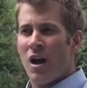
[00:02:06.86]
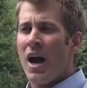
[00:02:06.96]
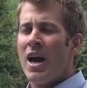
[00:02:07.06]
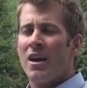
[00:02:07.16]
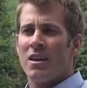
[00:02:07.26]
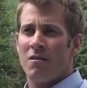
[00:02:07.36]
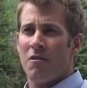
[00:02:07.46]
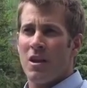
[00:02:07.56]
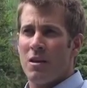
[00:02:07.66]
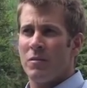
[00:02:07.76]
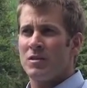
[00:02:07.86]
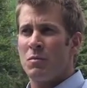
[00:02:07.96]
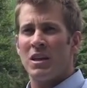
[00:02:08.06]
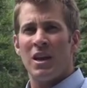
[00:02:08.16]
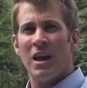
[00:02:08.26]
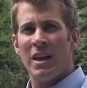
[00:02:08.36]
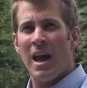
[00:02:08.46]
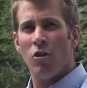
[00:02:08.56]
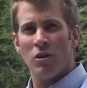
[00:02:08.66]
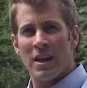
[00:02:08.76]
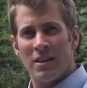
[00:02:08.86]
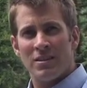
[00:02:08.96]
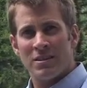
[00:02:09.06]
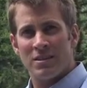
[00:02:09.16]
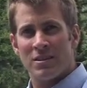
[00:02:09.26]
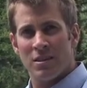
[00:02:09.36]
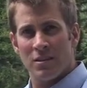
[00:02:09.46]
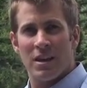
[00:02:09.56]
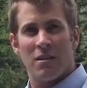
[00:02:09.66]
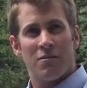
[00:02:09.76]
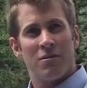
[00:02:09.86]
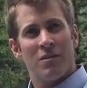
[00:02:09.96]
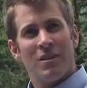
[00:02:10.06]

kayaking for him has been an outlet to live,